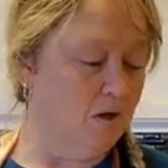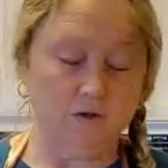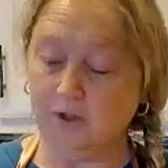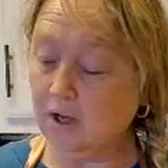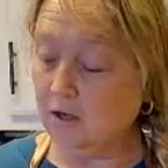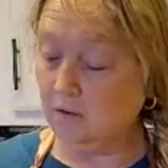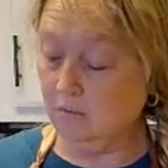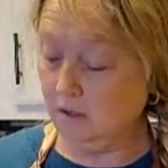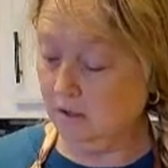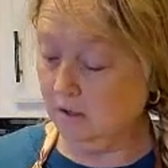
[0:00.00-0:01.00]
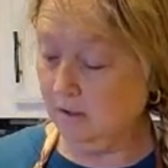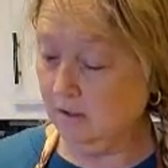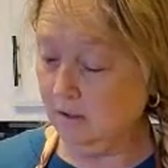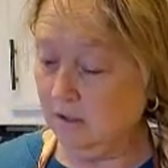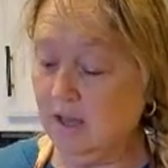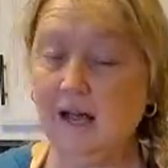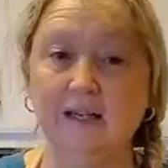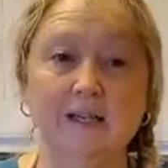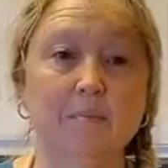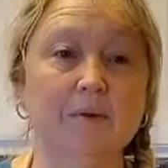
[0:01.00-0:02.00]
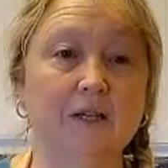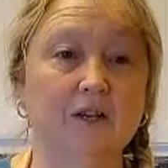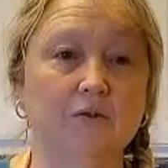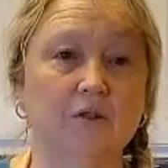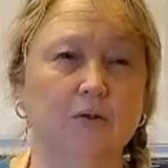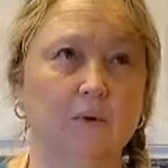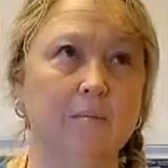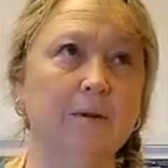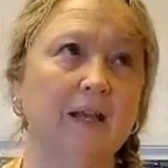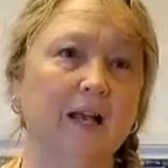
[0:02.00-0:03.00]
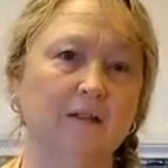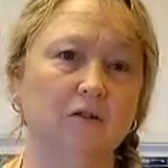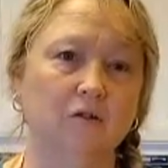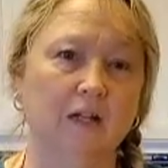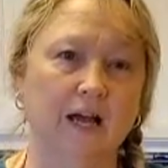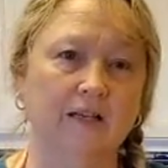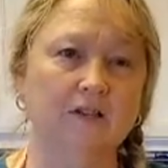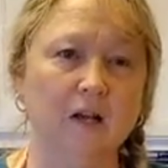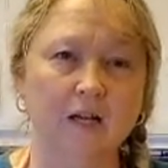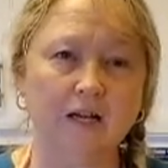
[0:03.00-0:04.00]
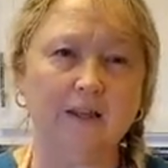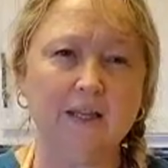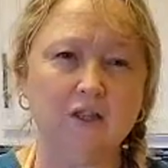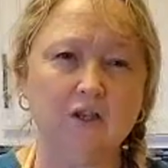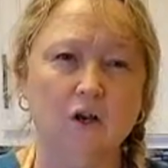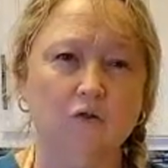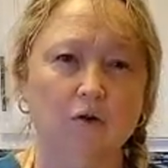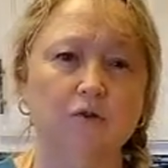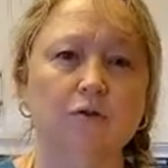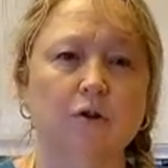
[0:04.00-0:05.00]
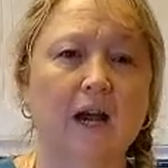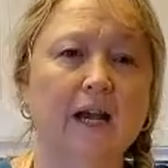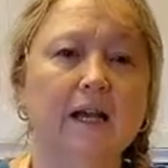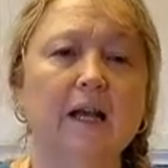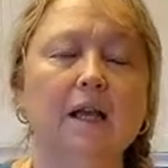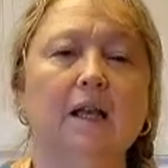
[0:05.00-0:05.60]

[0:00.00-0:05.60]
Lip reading: Although I typically use the ribbon that has little lines on it. I think it's called gross grain.